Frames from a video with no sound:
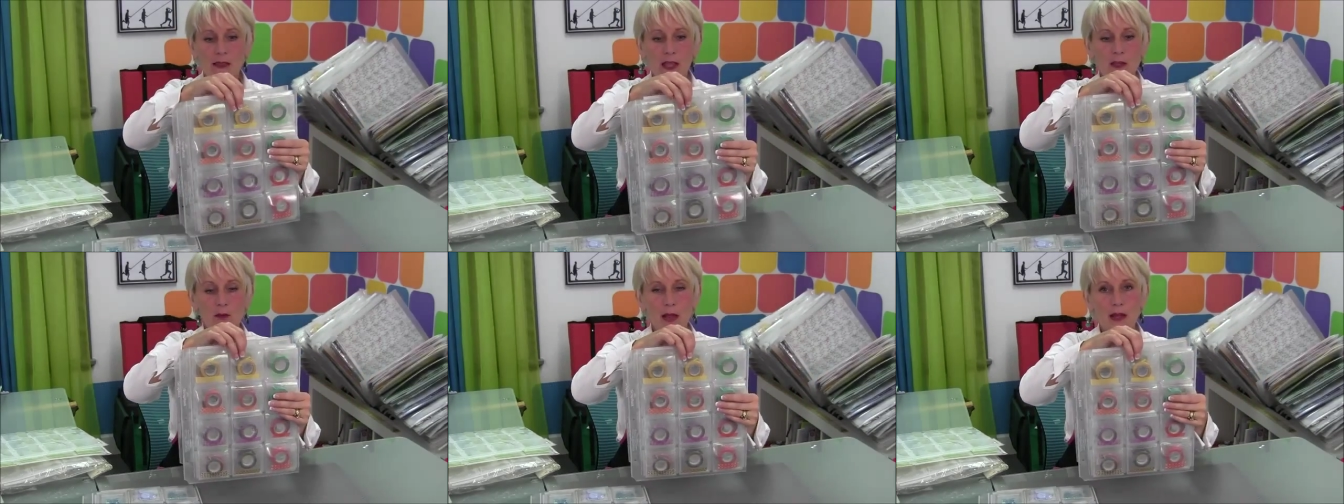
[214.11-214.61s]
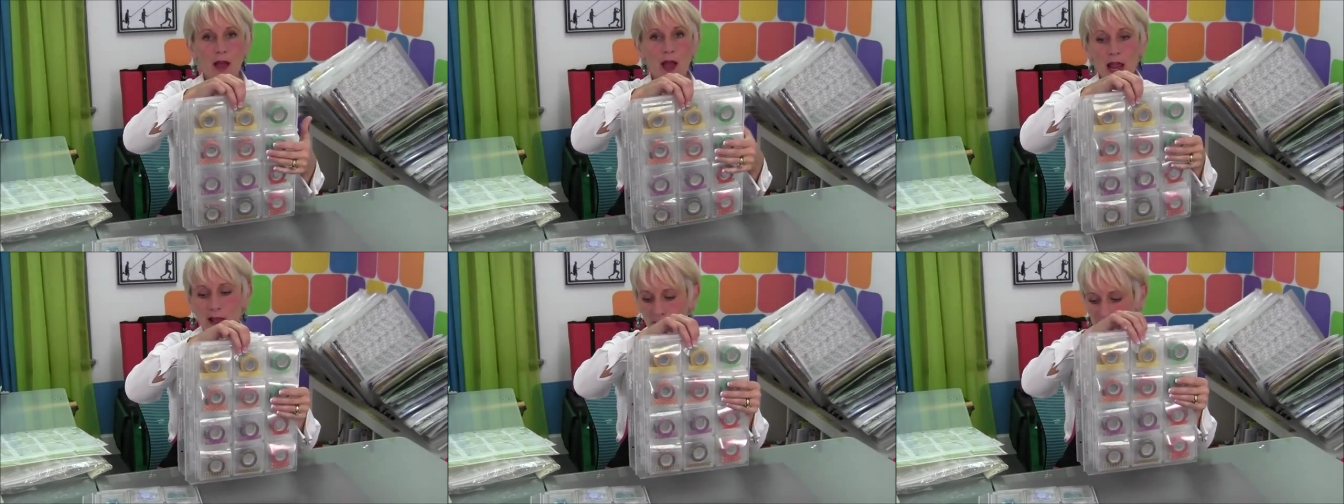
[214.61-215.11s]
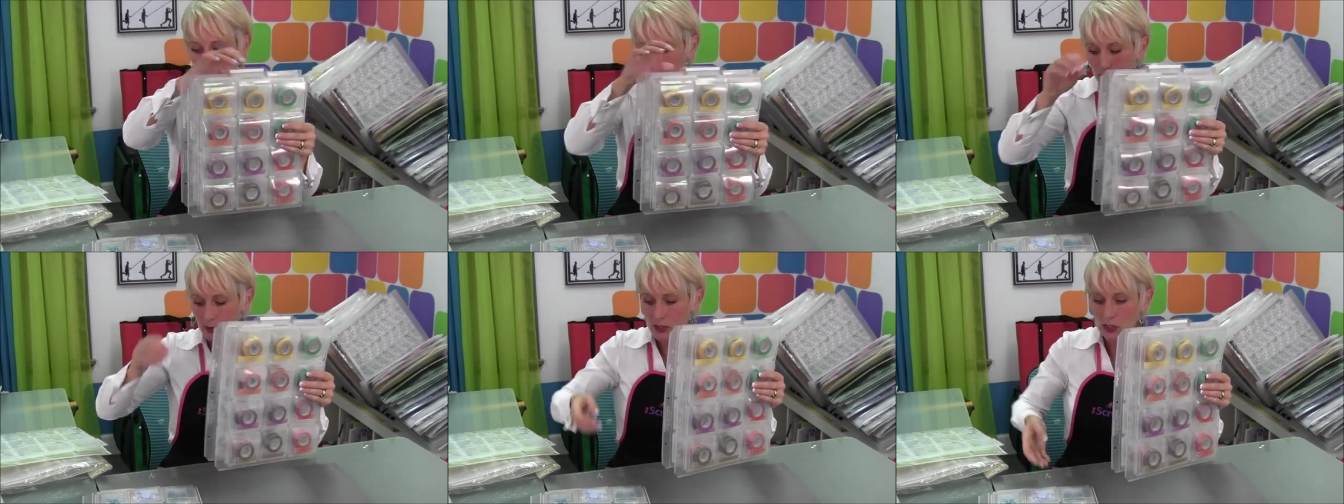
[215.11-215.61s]
that you might not have been
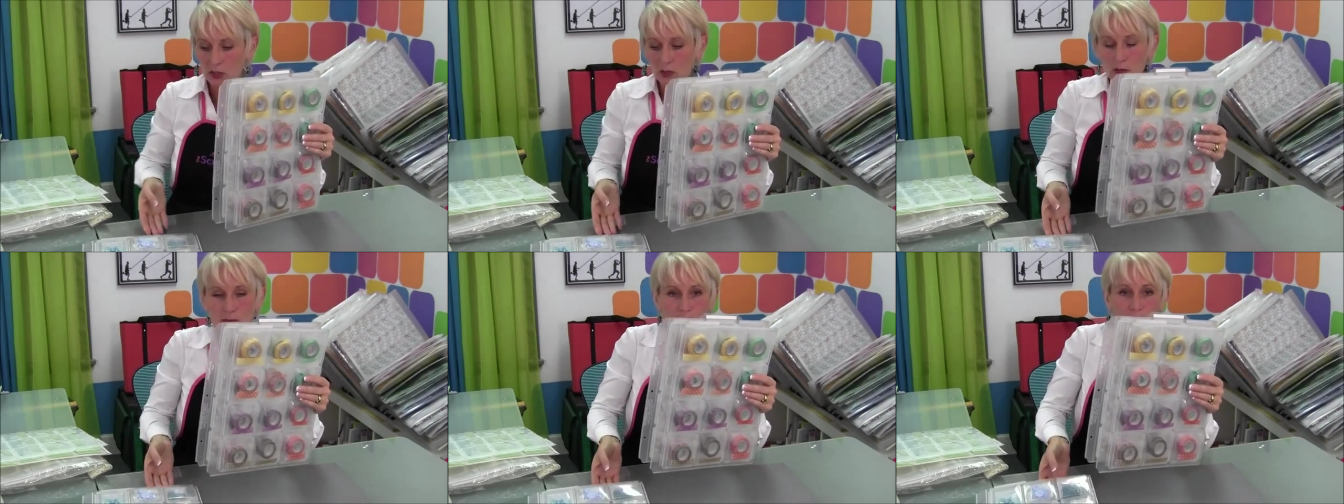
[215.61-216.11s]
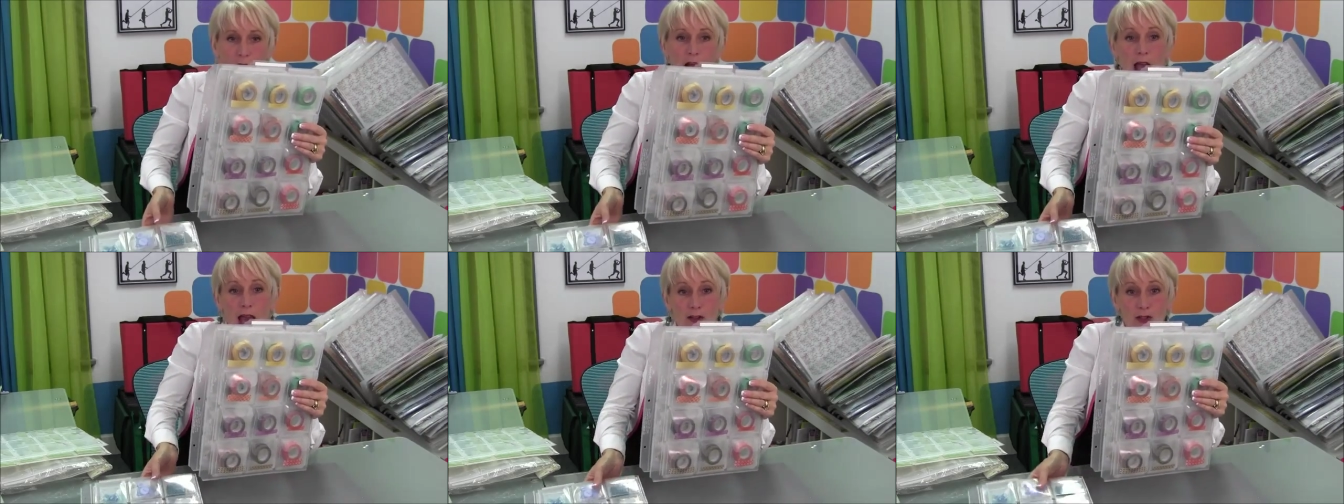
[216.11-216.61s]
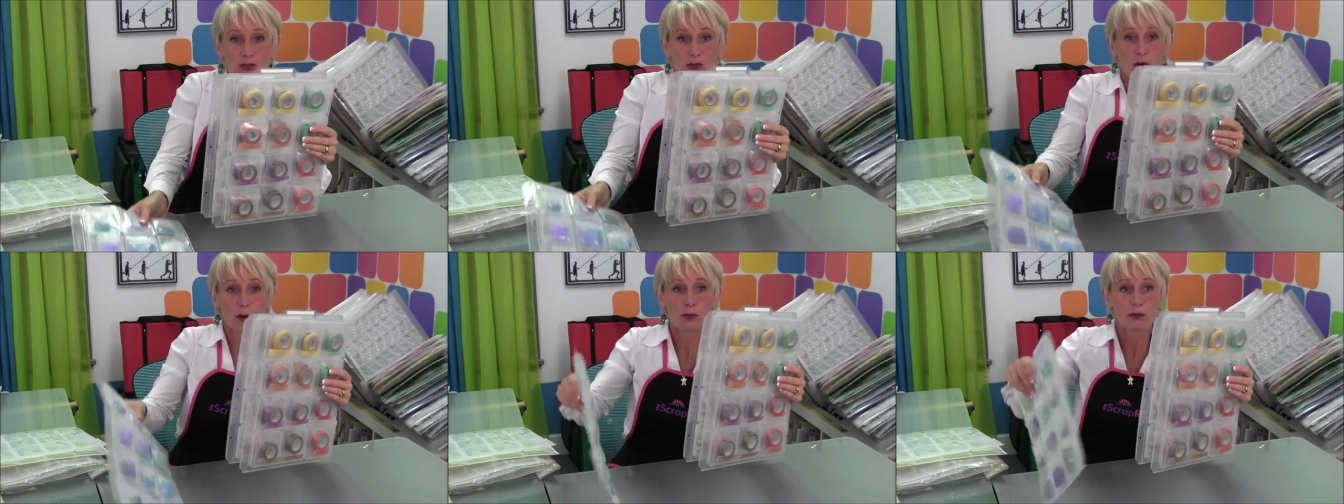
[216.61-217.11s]
able to figure out how to
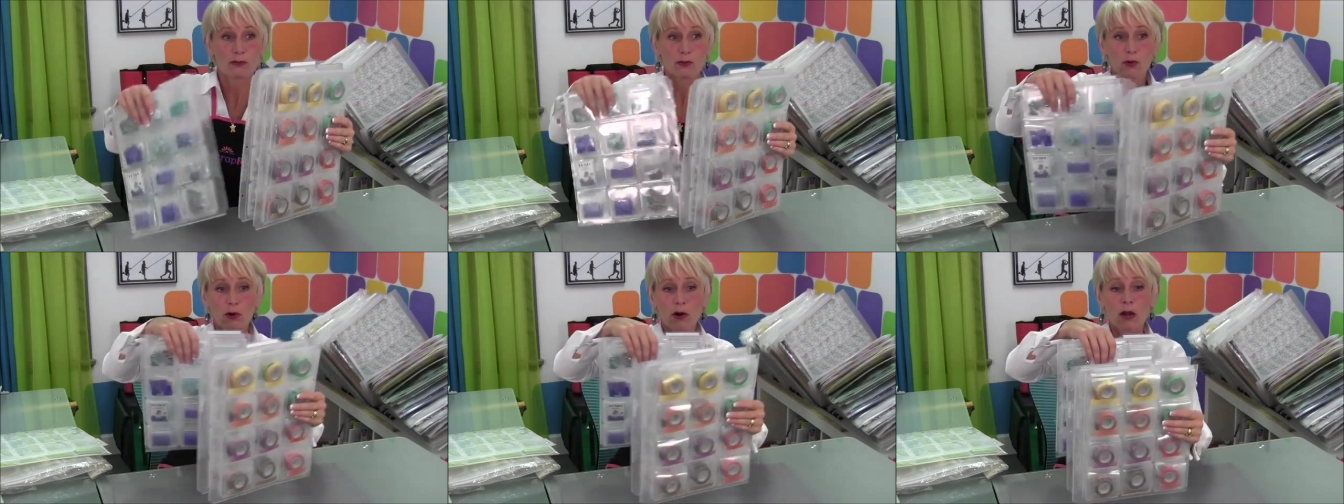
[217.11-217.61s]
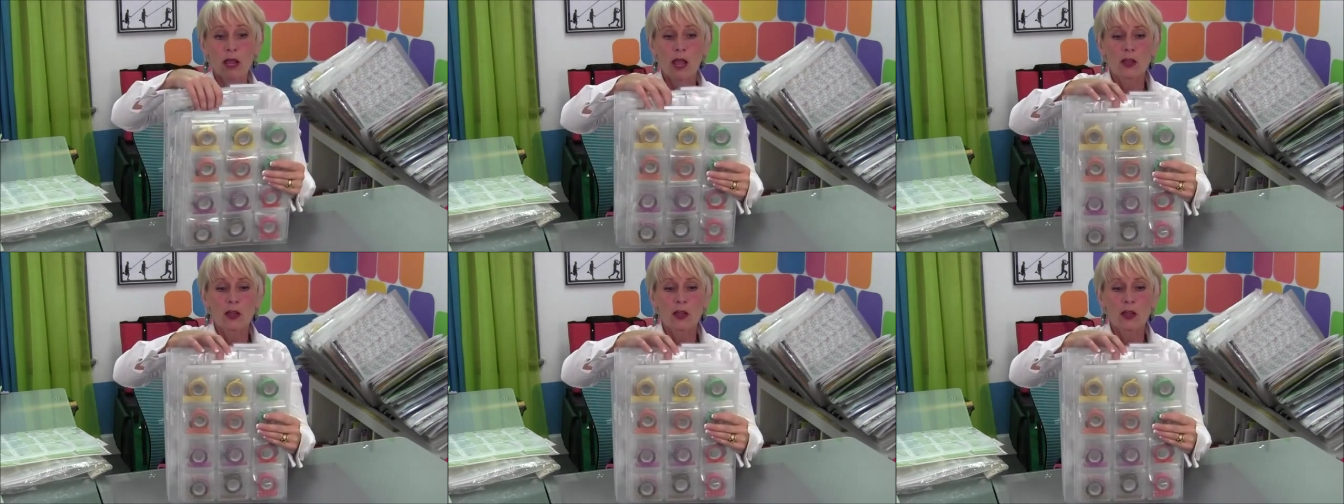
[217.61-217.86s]
store before.